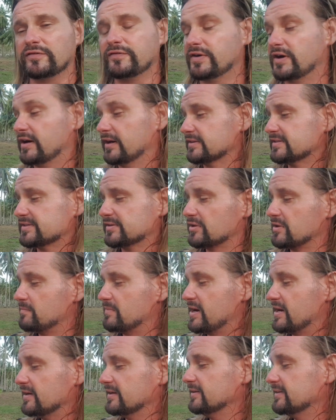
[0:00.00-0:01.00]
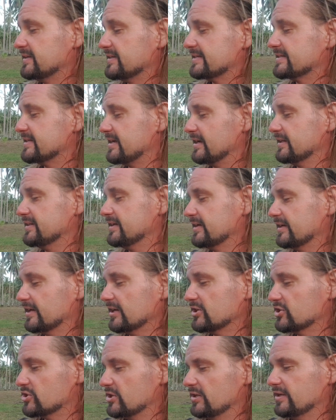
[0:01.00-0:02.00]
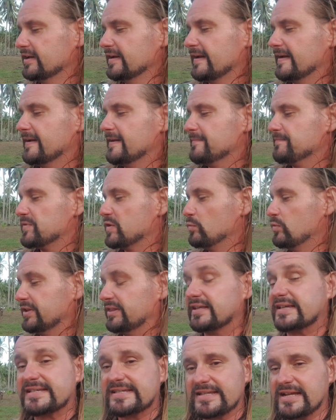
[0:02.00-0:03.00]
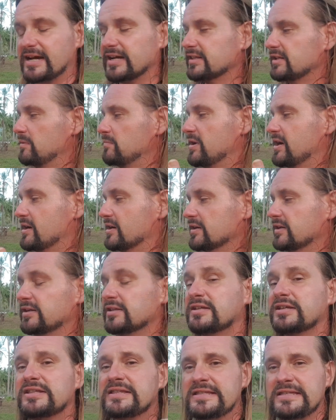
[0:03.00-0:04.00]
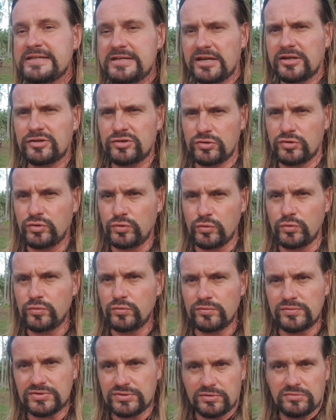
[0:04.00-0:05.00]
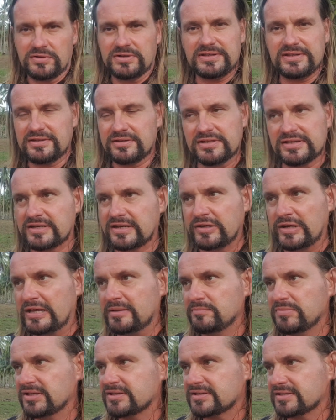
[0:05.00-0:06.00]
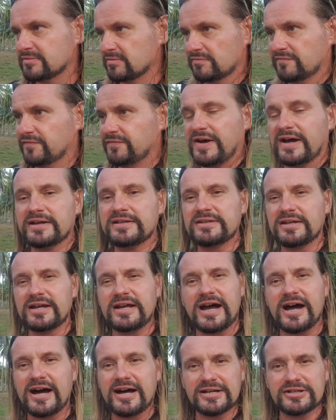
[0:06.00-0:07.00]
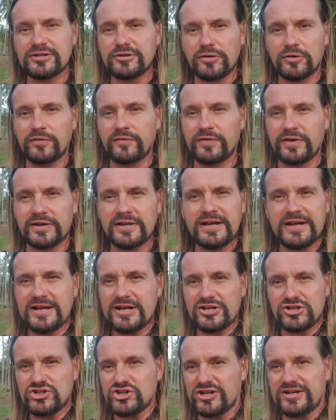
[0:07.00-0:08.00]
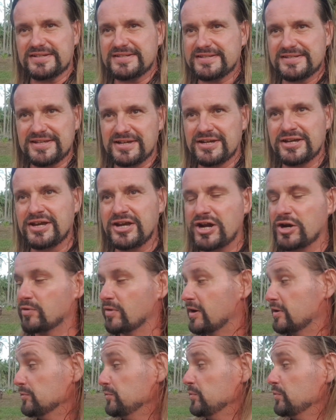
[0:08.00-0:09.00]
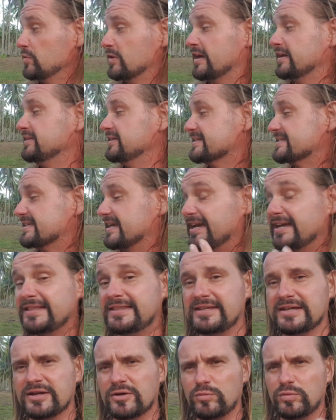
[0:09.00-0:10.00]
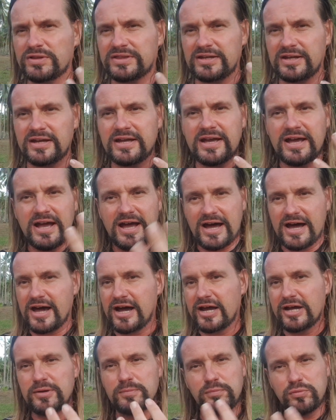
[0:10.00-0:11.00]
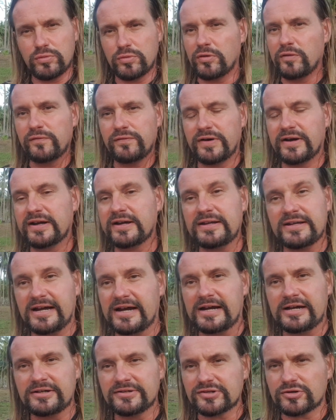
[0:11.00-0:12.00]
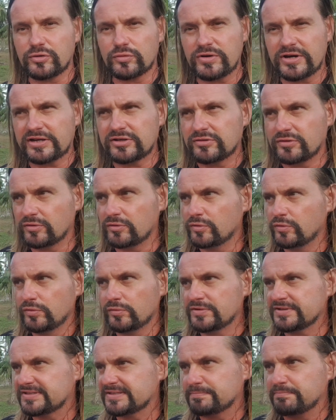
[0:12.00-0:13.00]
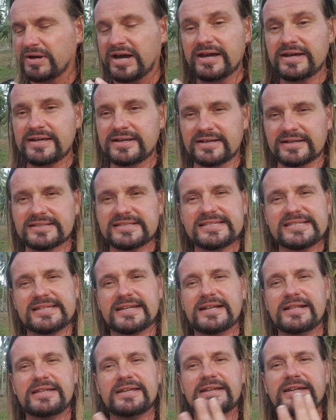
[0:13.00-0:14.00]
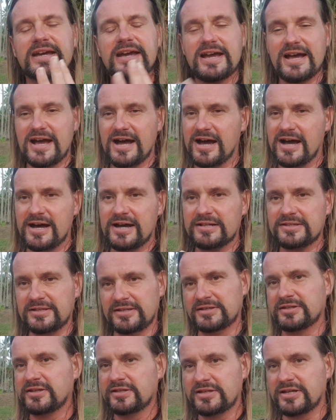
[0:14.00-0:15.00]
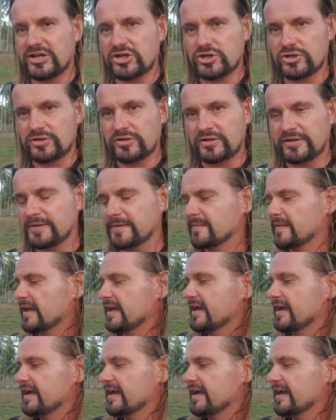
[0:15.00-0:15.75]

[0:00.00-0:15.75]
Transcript: of art. So the market is starting actually with the starter market near to you. So it can be find an art lover just around you, and is ending with a high profile art collector who is buying and selling art internationally.